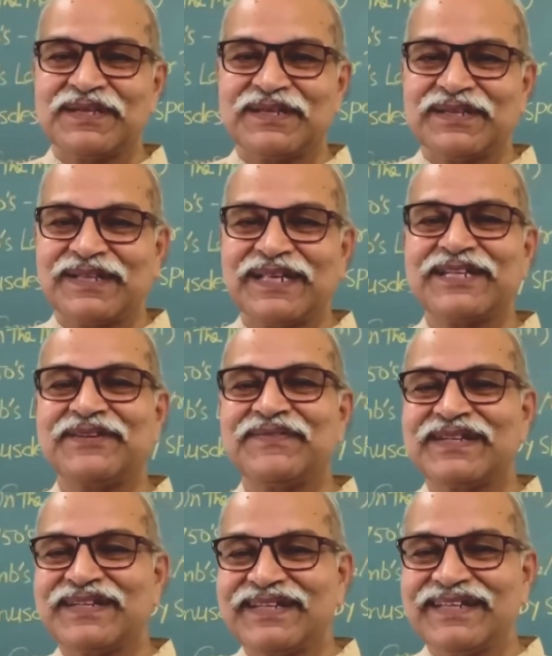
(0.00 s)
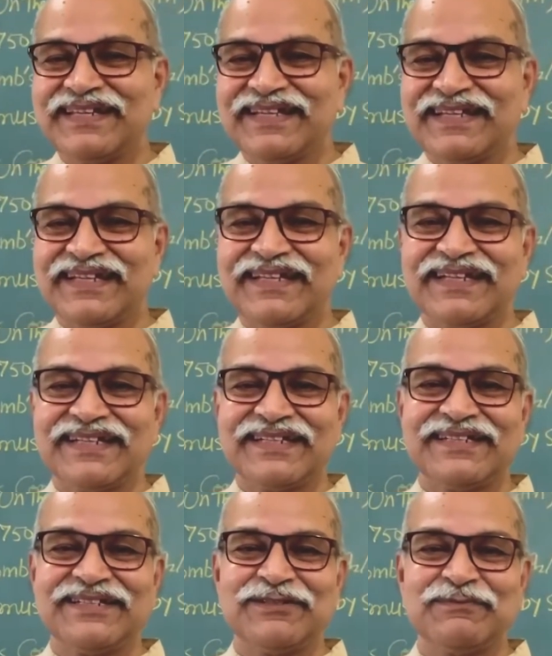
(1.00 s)
relativity
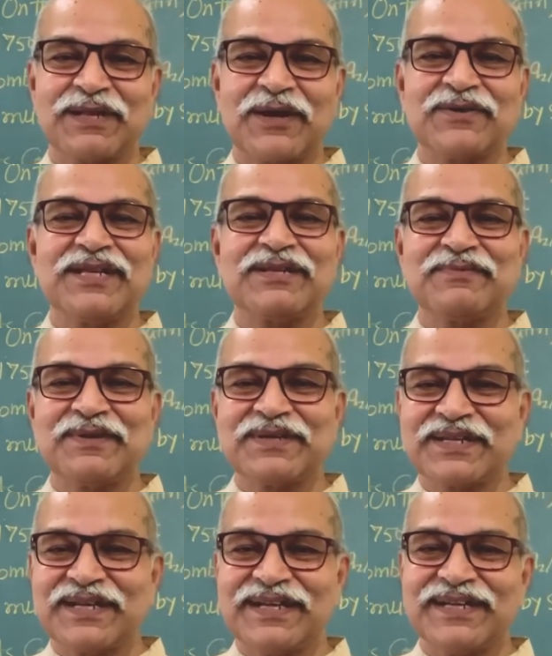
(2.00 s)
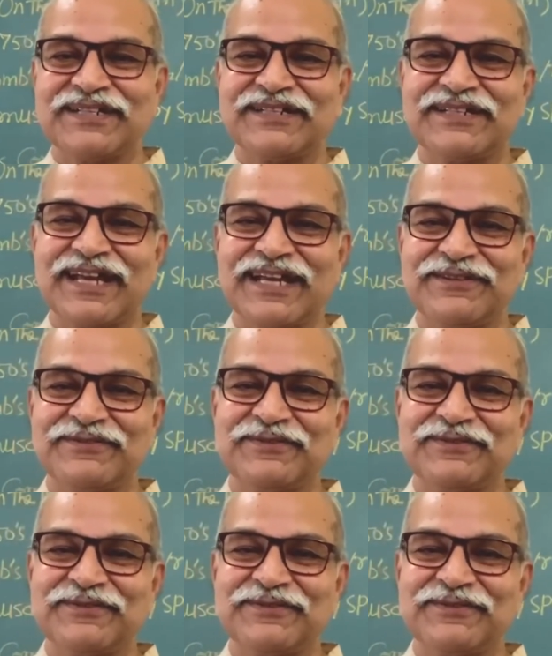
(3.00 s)
and Brownian motion and